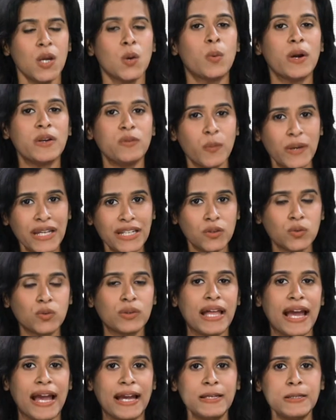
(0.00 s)
When we do
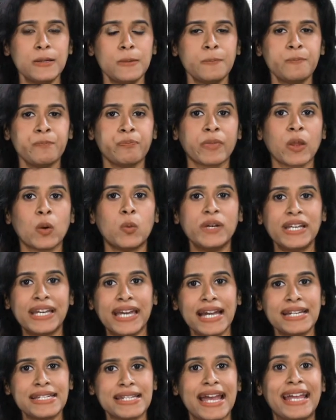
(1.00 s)
that, we
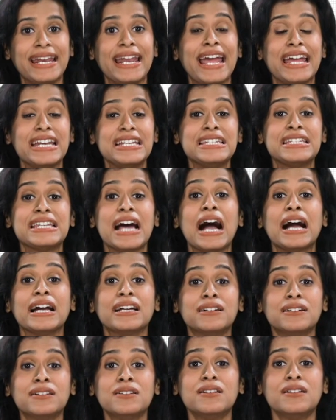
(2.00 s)
get an
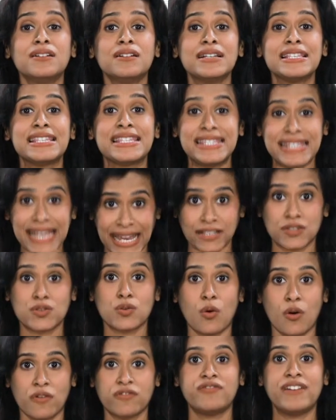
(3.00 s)
entire set
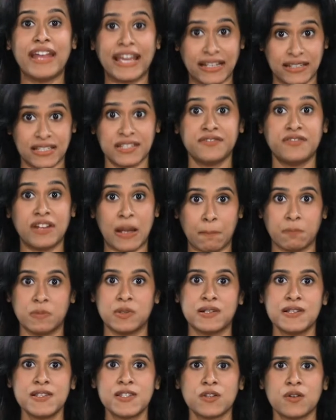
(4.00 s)
of negative
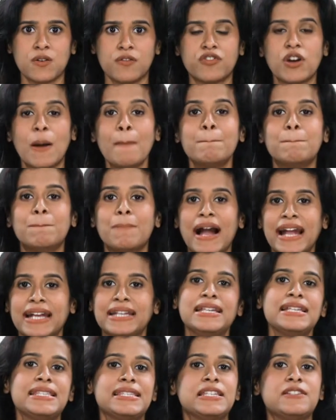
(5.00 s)
numbers from
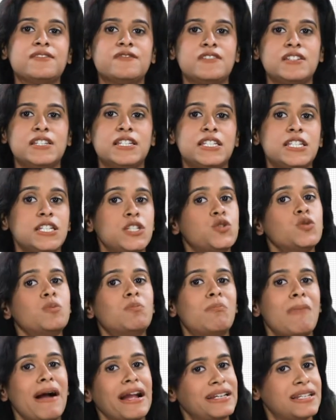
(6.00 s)
minus infinity to
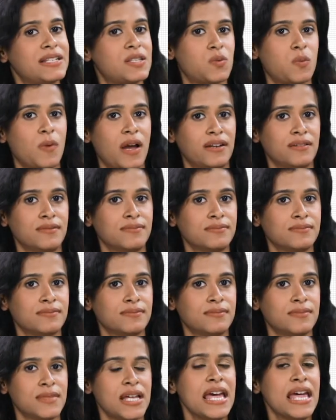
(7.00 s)
minus 1.
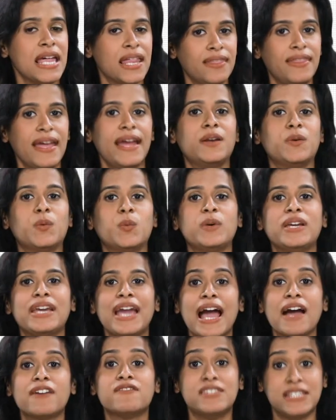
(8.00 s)
Then we
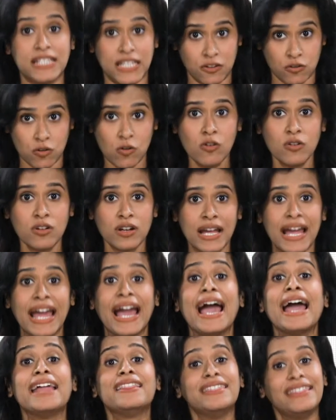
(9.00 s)
have 0,
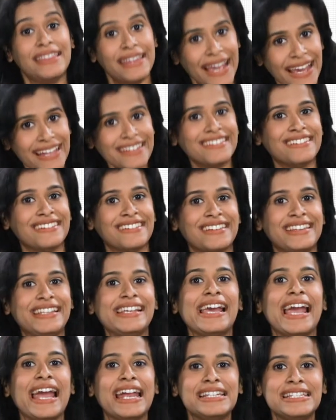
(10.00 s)
and then
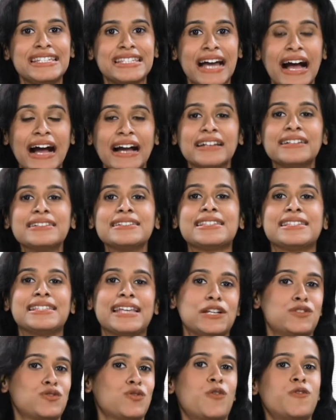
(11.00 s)
the entire
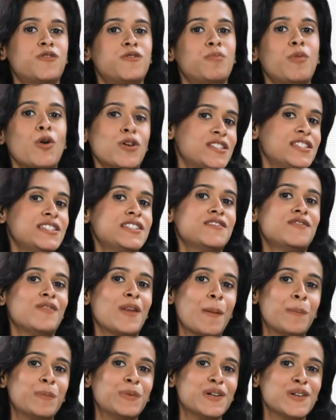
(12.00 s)
set of positive
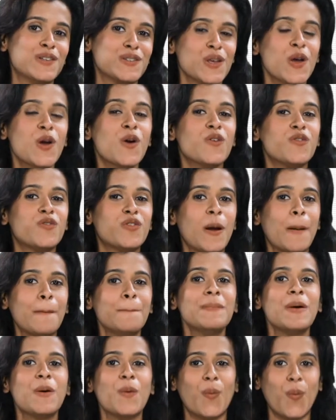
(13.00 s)
numbers
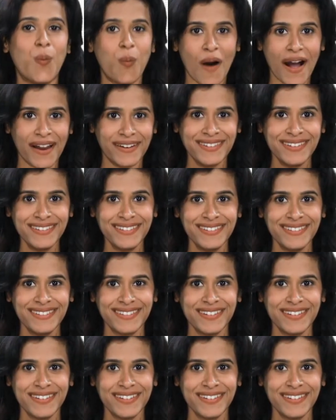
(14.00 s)
from 1